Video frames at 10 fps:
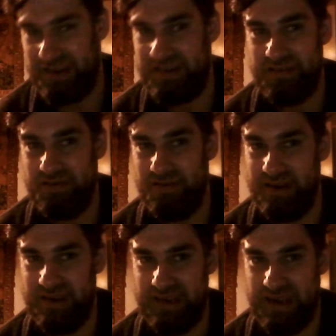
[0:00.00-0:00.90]

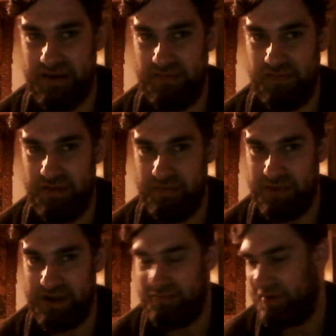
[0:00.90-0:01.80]
story itself, the
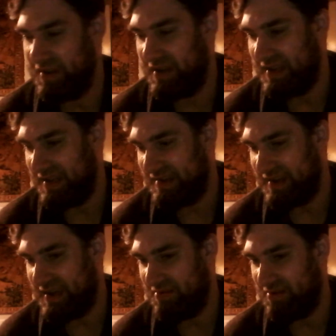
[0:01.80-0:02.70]
main one that they're
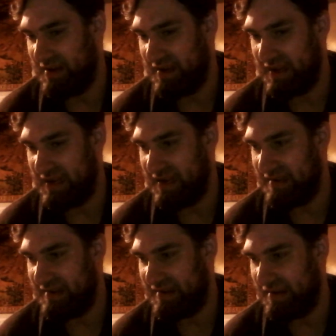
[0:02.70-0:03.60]
telling,
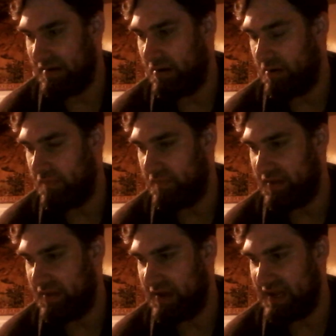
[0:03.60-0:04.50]
is of
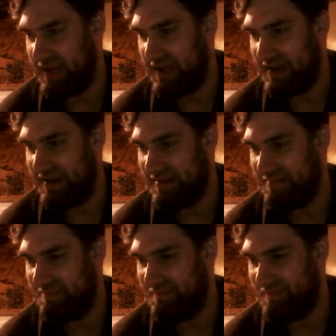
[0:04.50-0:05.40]
the
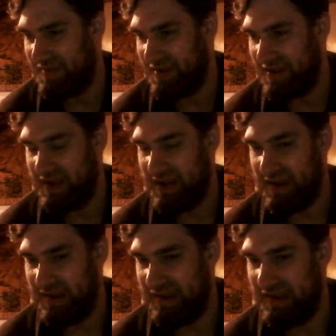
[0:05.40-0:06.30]

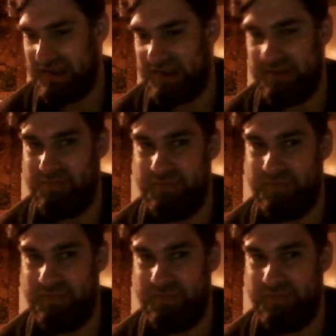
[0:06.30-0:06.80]
this